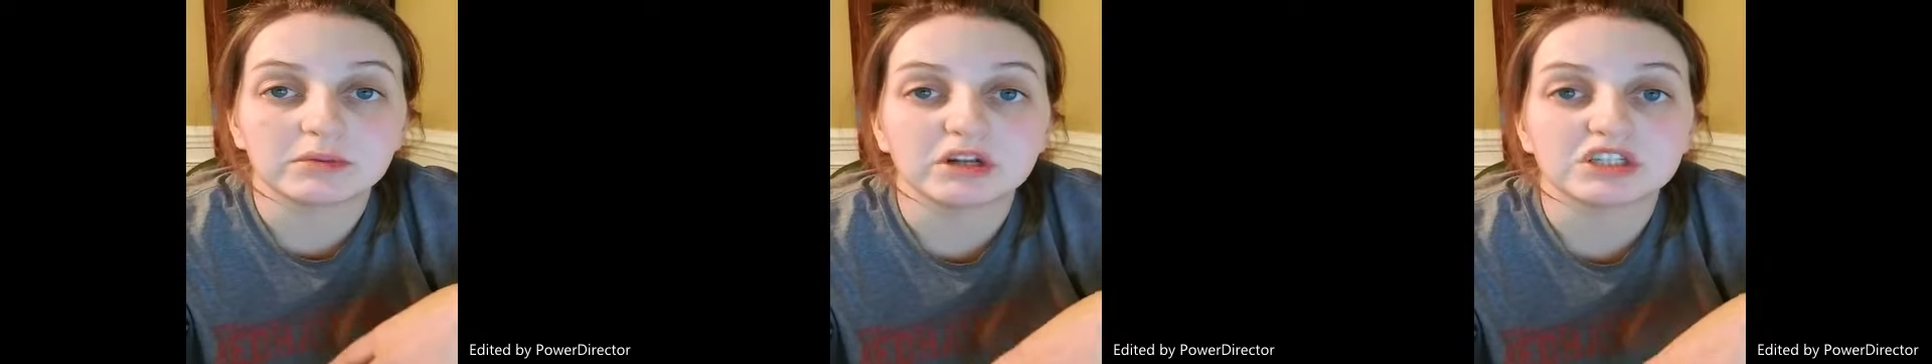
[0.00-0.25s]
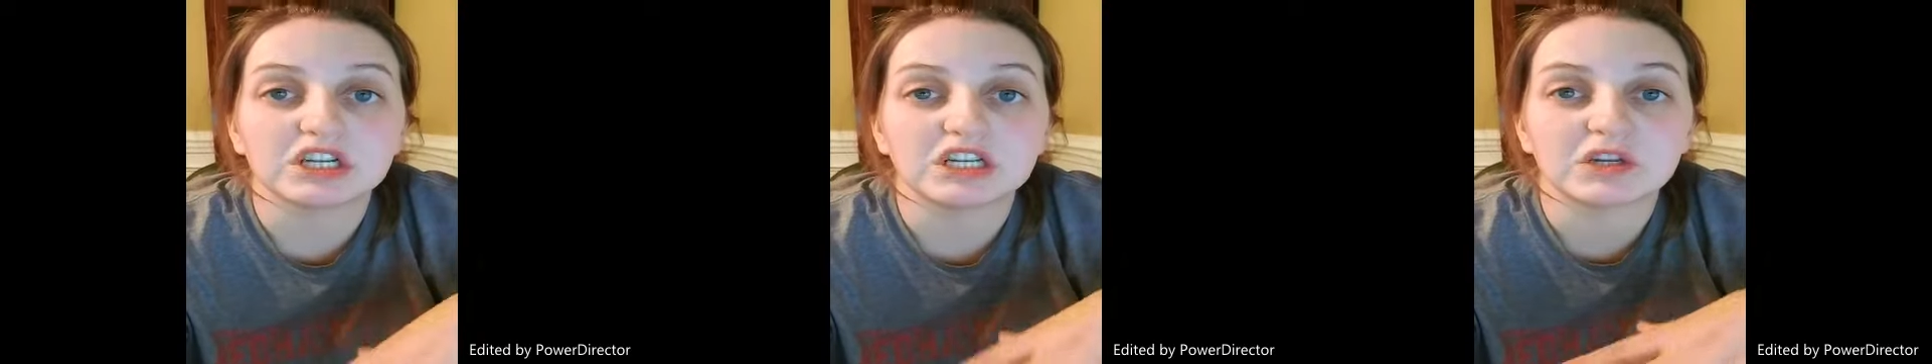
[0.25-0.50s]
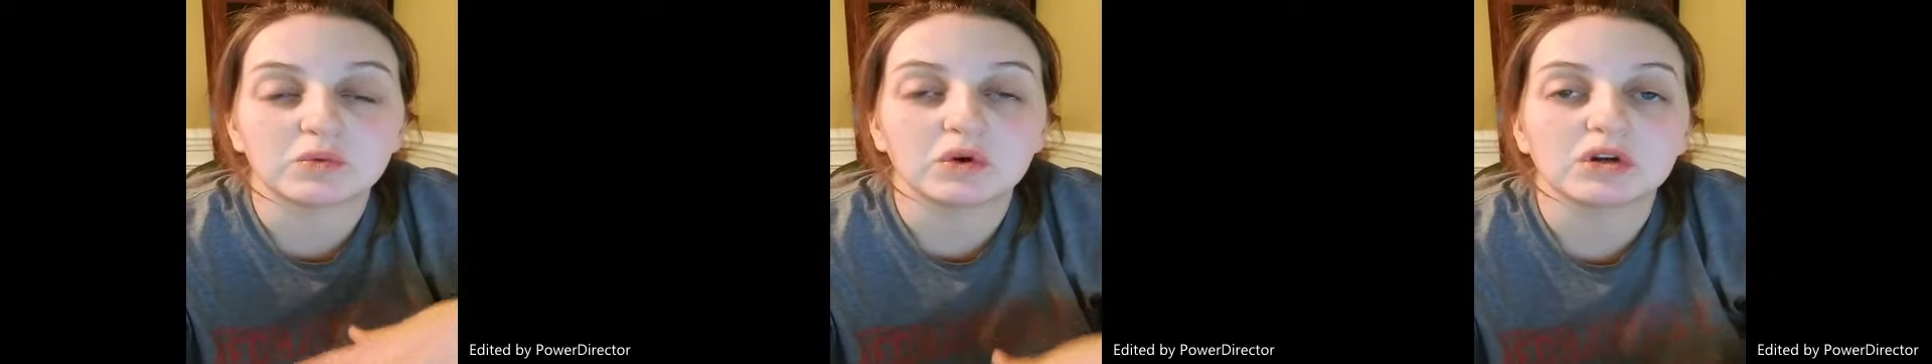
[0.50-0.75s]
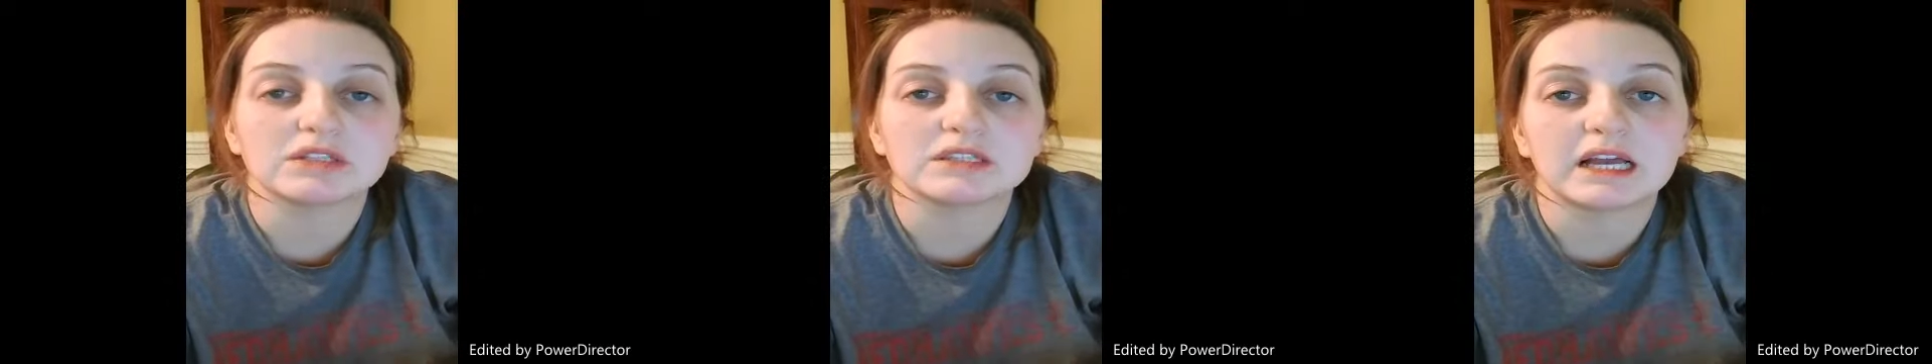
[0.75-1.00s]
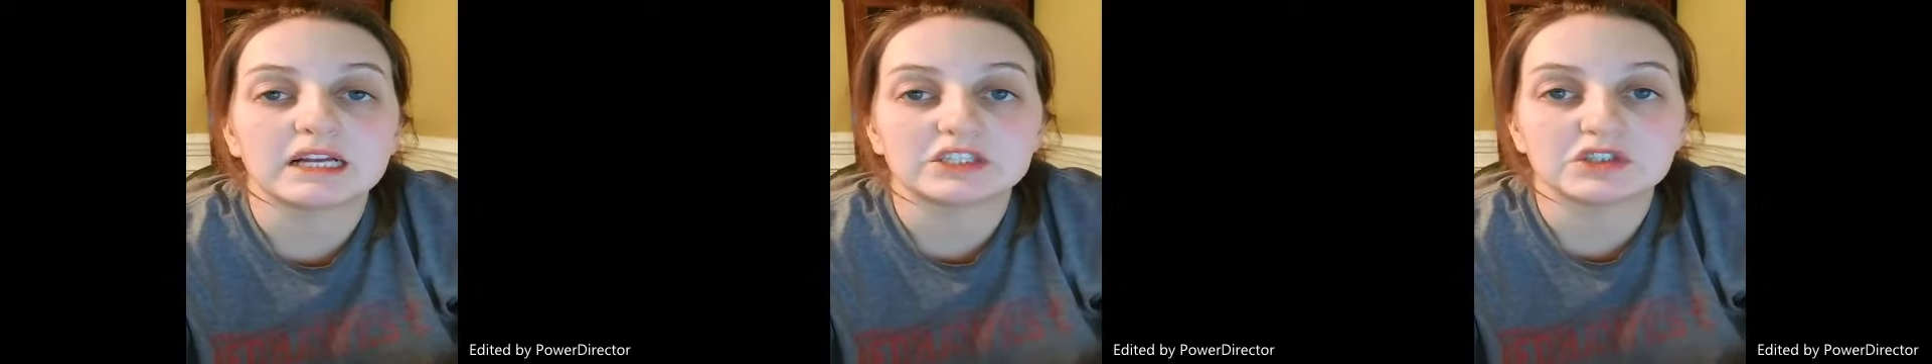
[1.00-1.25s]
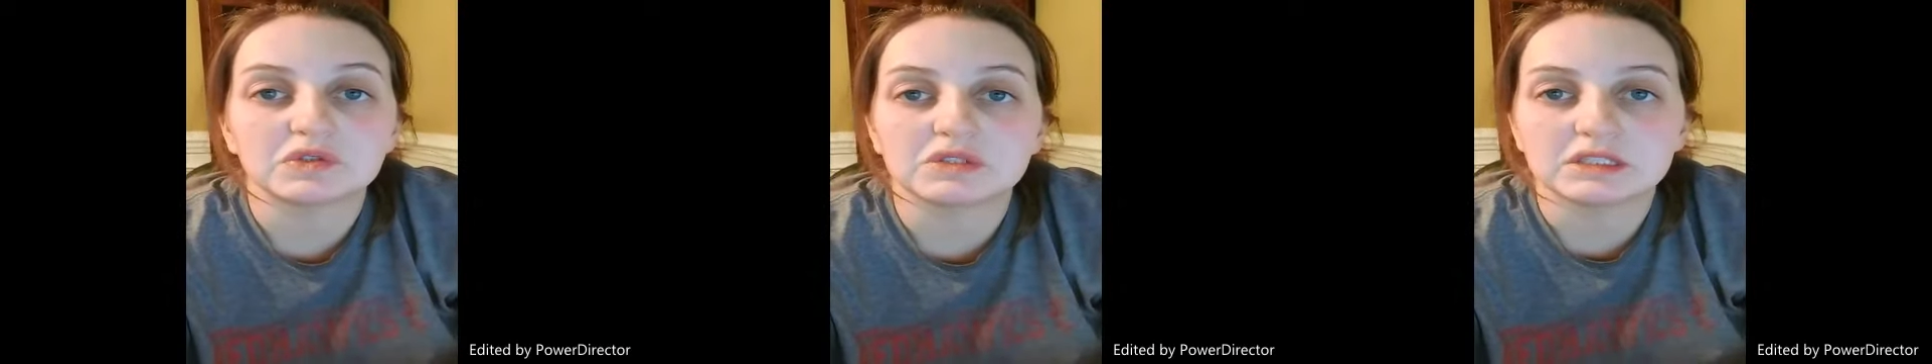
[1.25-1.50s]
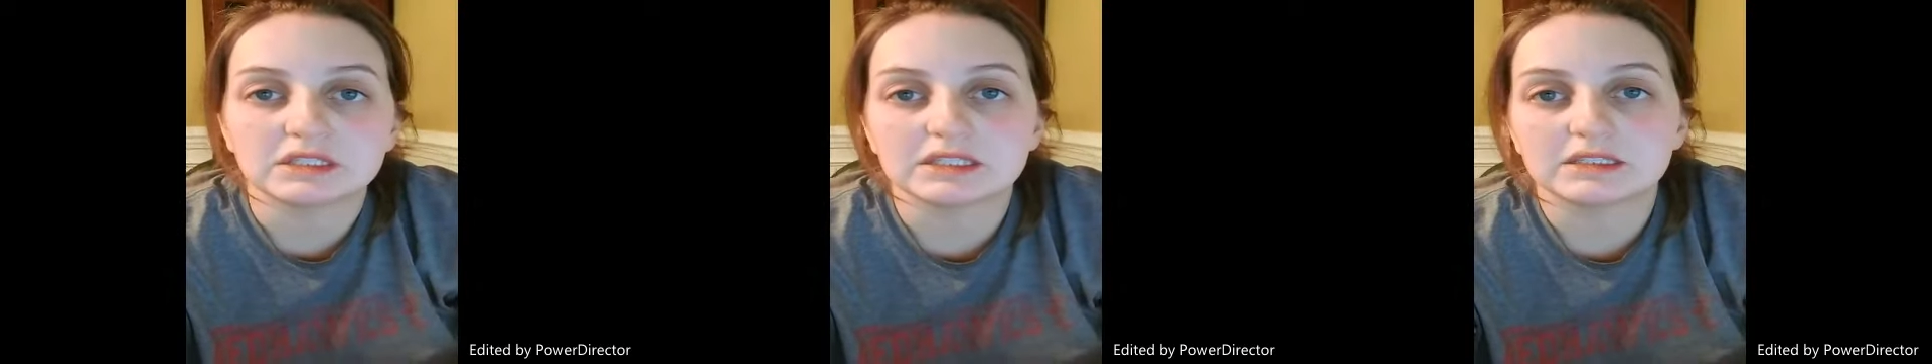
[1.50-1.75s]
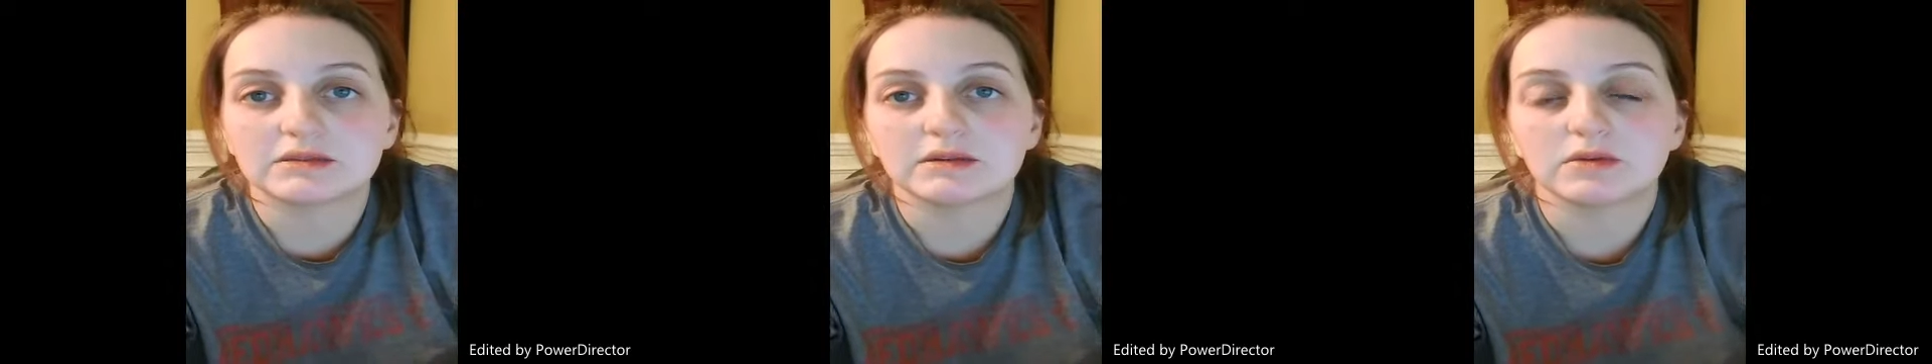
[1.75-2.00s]
project and what tasks you still
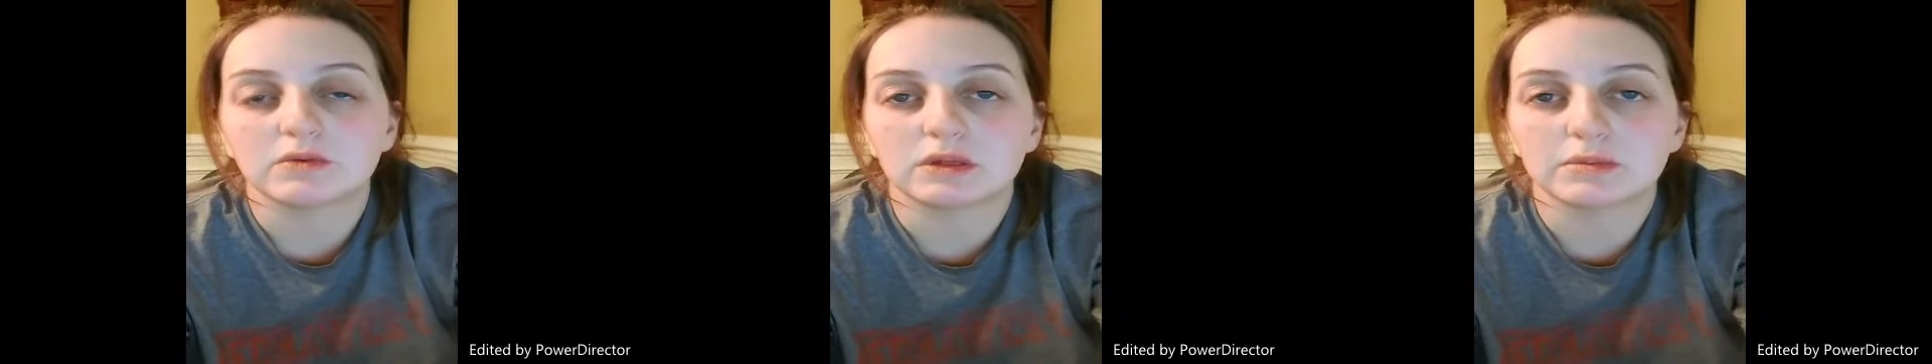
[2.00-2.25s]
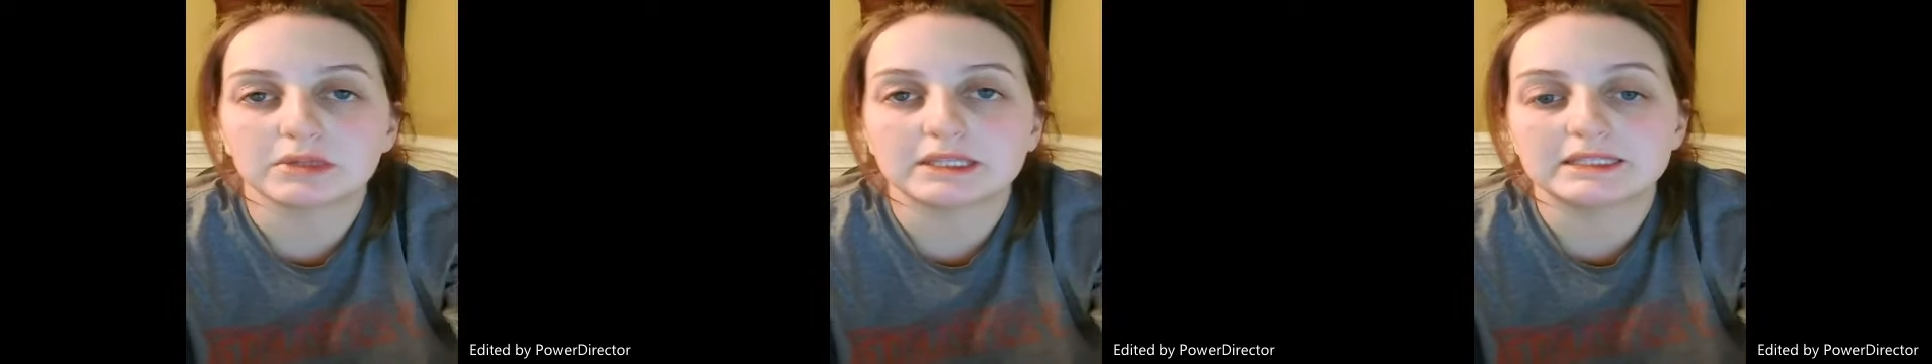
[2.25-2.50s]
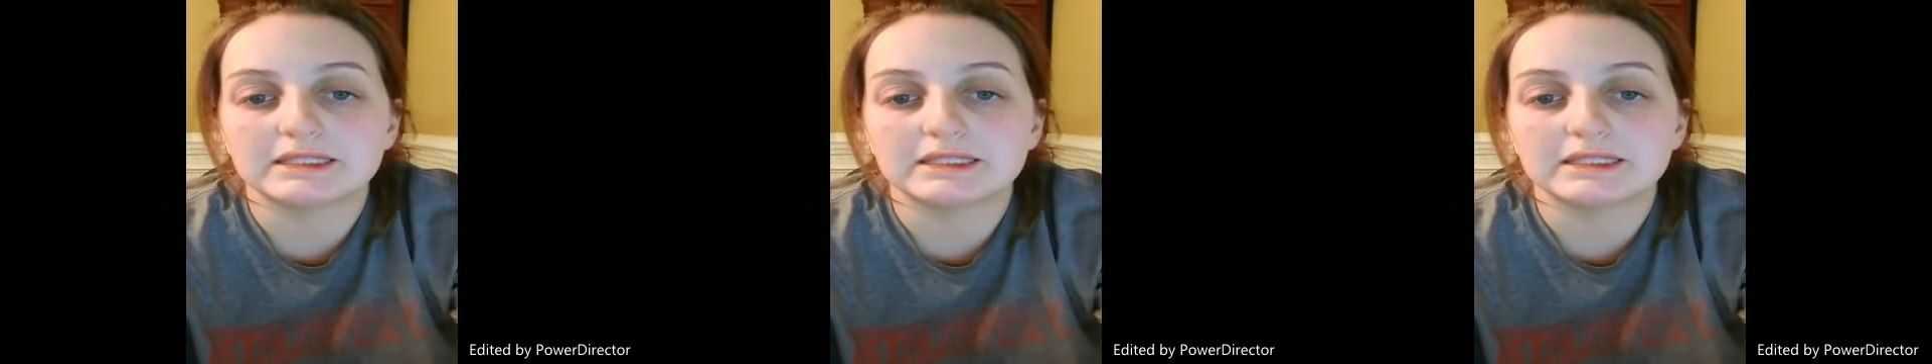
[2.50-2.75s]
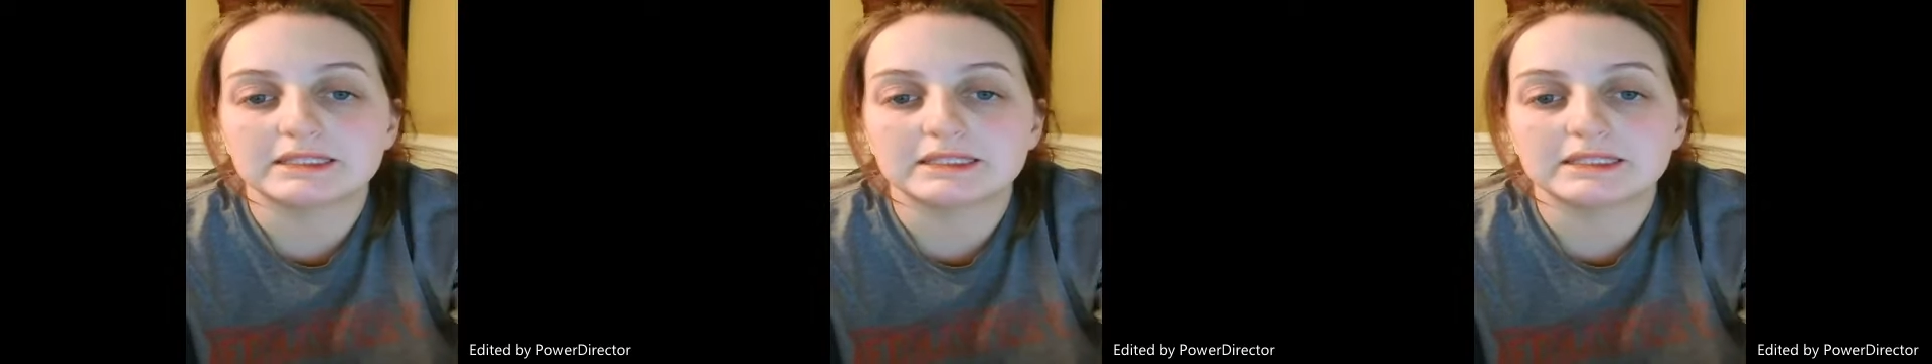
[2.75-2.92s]
need to complete.